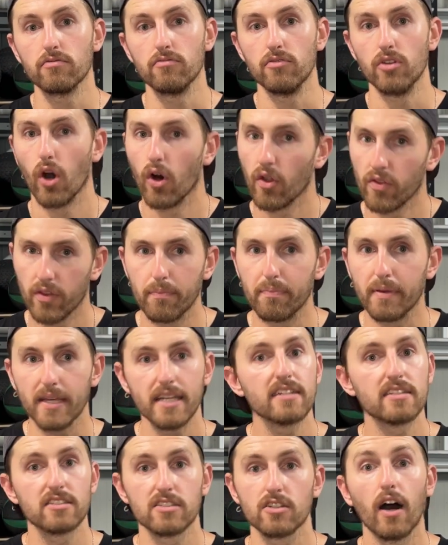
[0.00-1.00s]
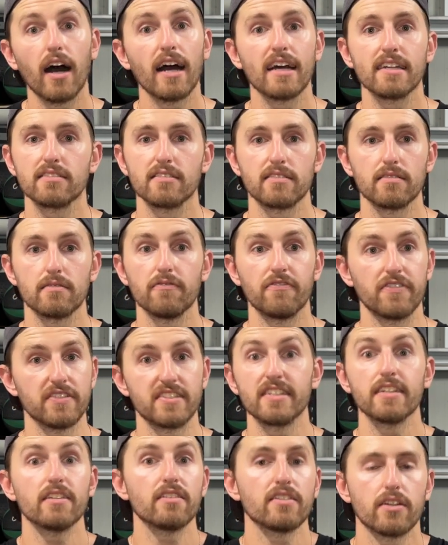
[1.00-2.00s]
not the biggest sized
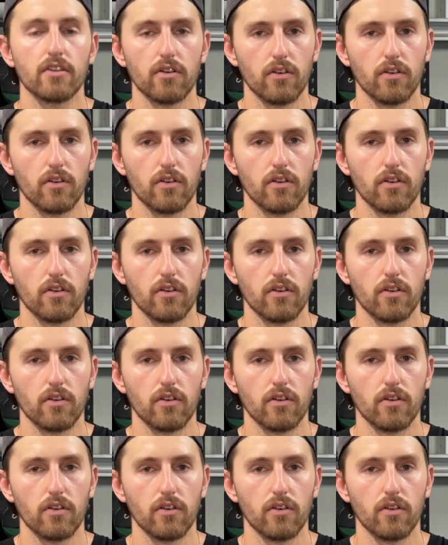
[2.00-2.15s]
facility